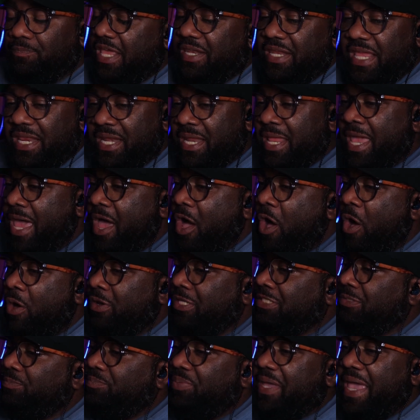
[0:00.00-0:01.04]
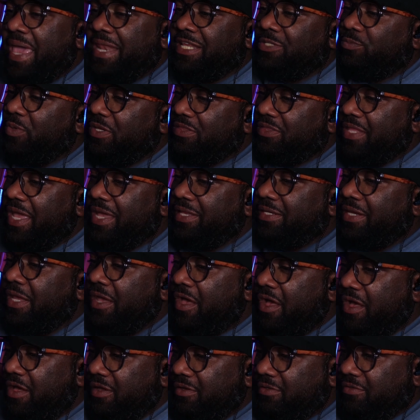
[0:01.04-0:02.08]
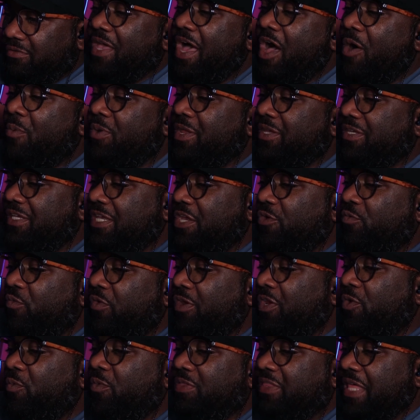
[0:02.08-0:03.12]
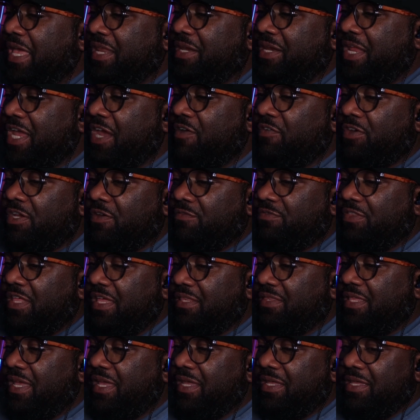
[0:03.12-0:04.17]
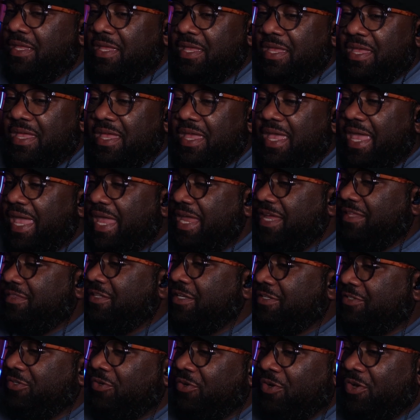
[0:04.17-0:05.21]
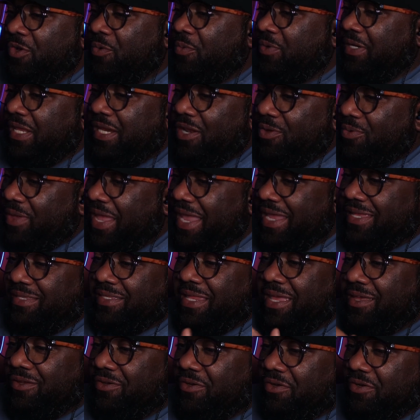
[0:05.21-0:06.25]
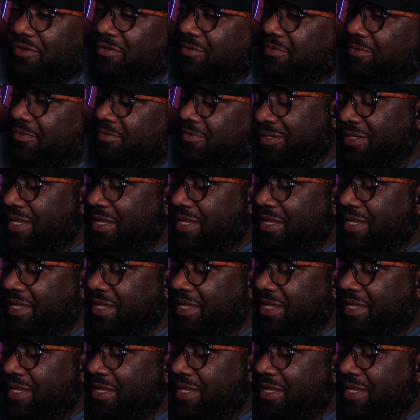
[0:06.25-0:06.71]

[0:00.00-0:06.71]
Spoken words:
And they're not all as bad as we think they are. Y'all want to keep running with that narrative that they hate this girl when they don't hate that girl.